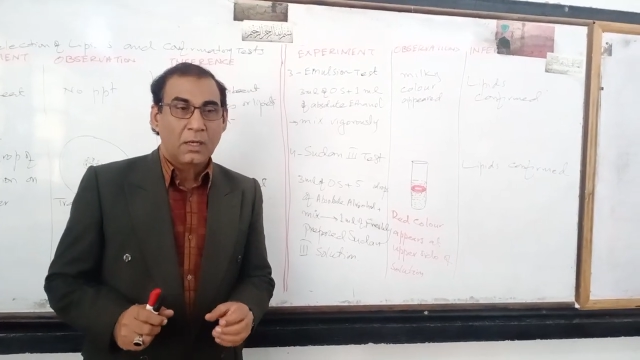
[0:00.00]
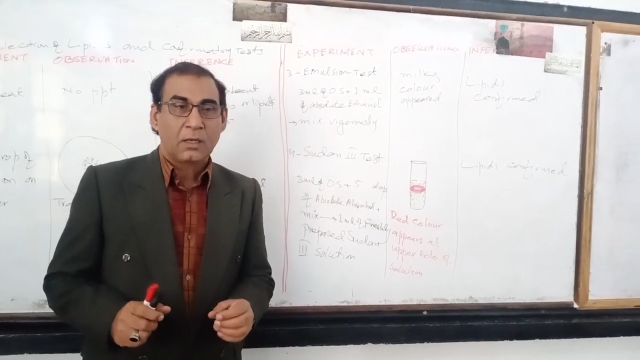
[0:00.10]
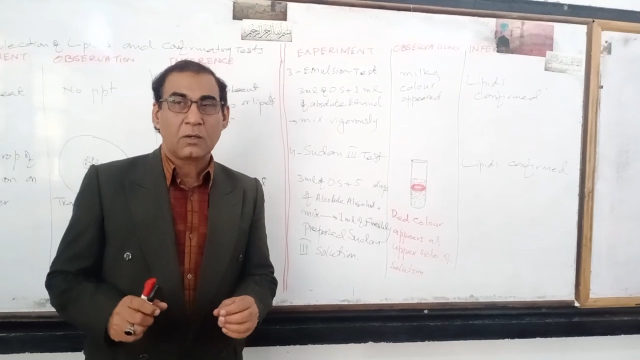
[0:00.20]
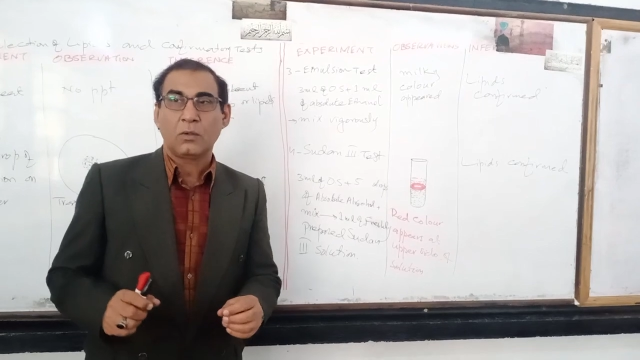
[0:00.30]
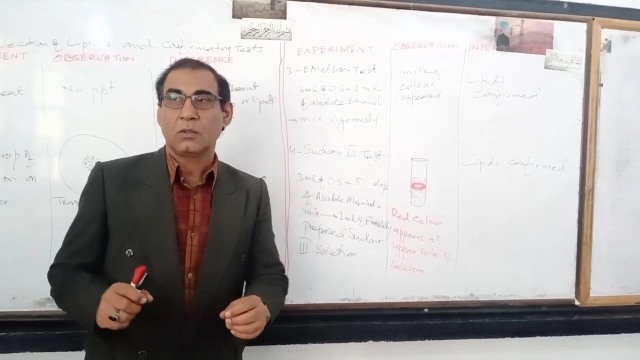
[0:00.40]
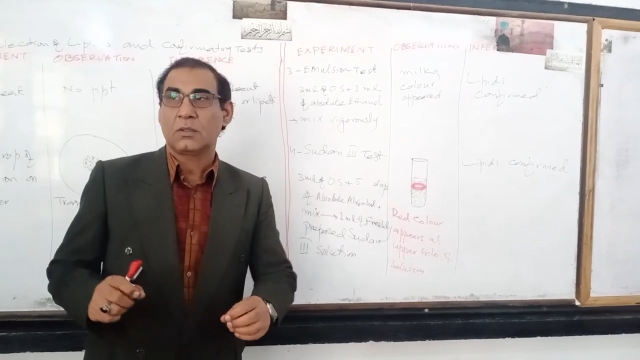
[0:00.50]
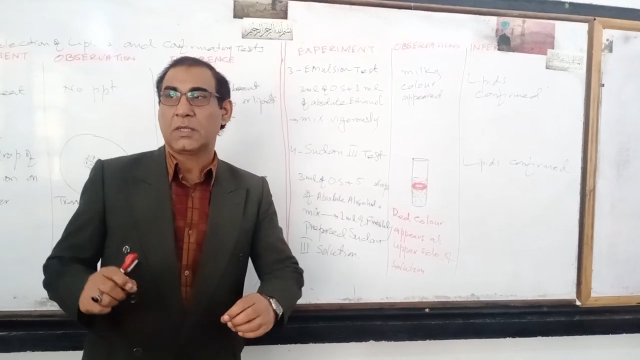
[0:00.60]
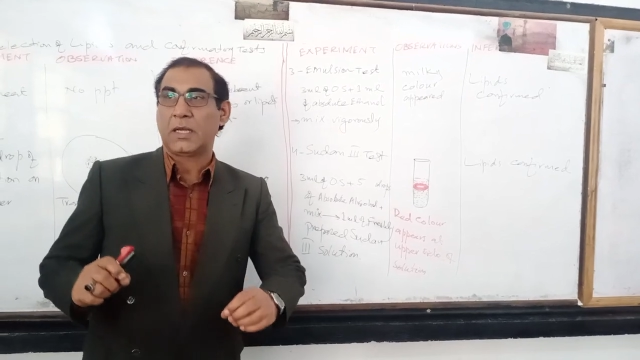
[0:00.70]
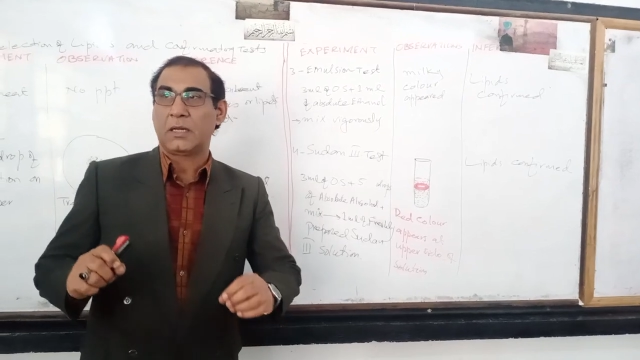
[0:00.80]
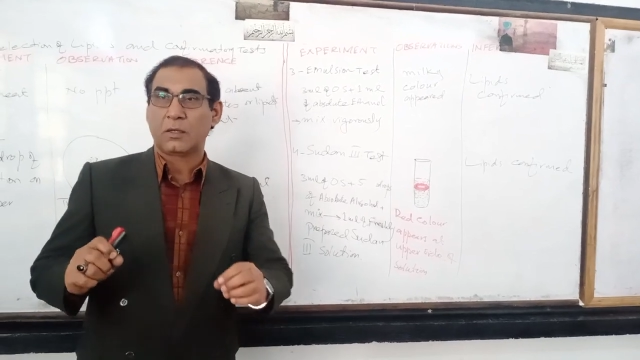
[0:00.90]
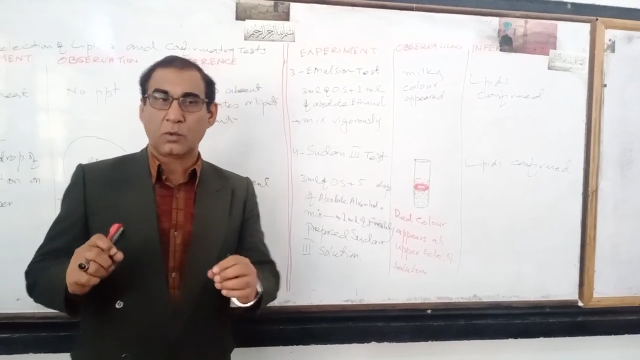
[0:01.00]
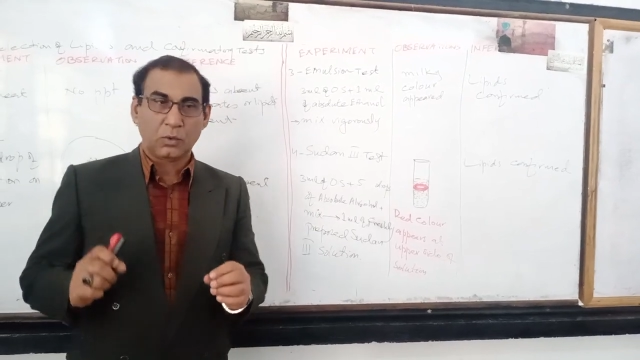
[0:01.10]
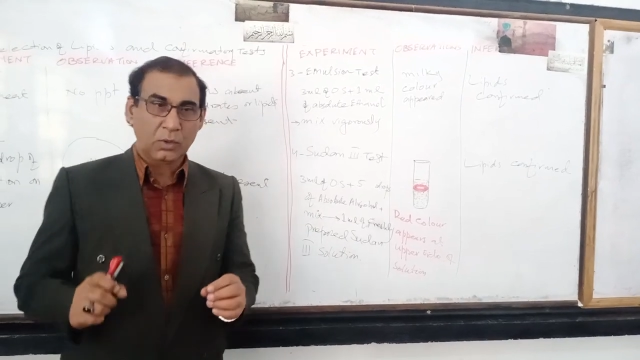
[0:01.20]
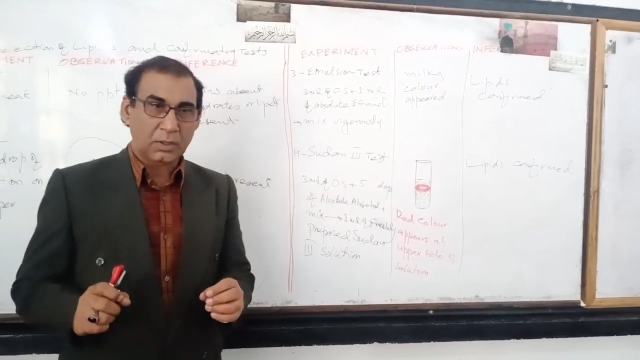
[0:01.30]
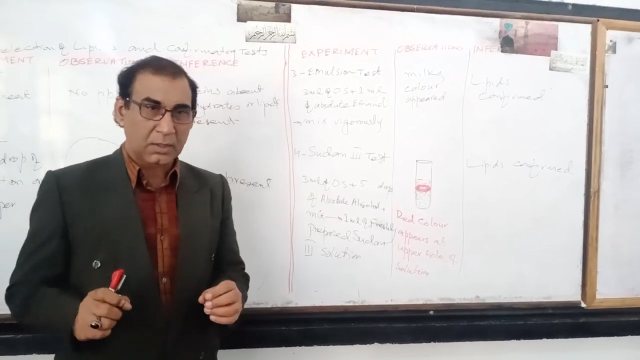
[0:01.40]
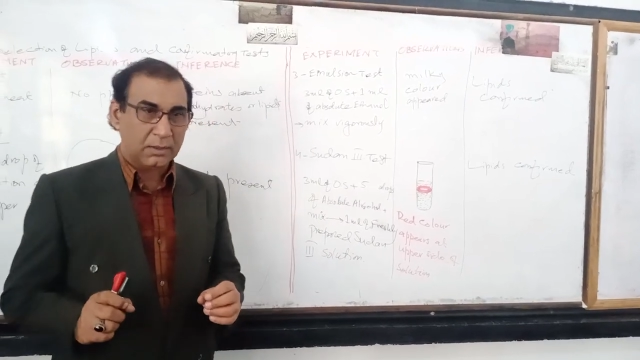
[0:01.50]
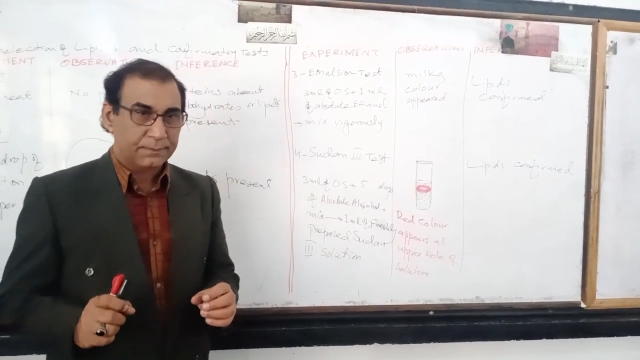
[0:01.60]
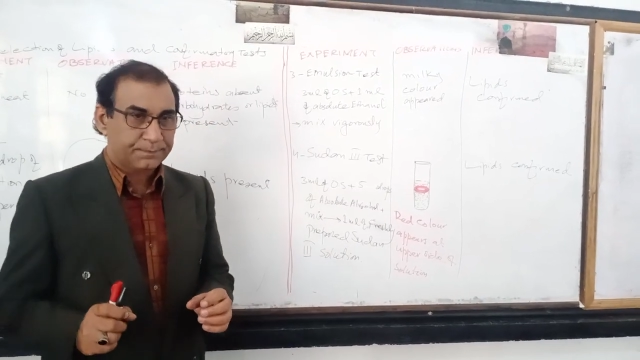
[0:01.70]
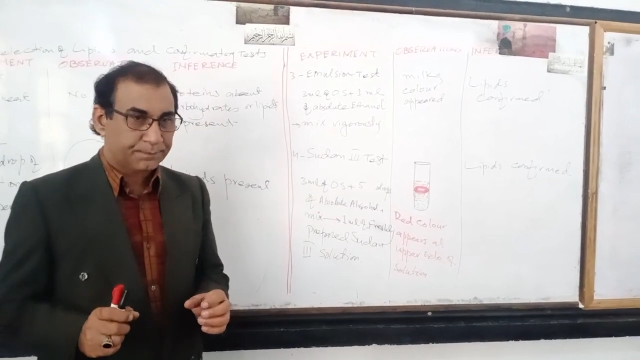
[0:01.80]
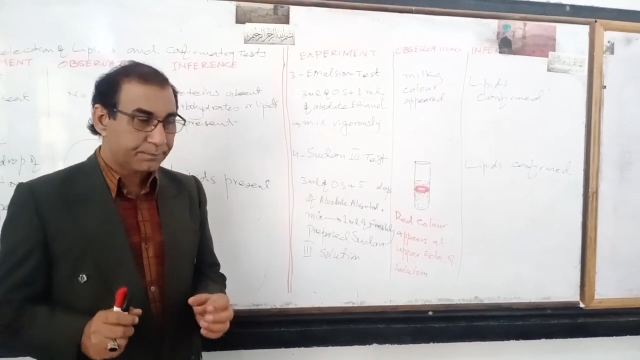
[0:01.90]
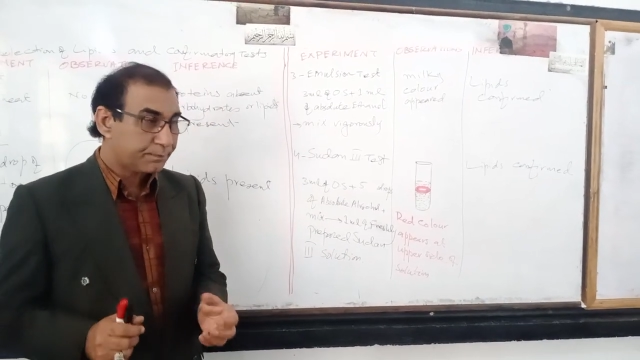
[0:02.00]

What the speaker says: You know, the alcohol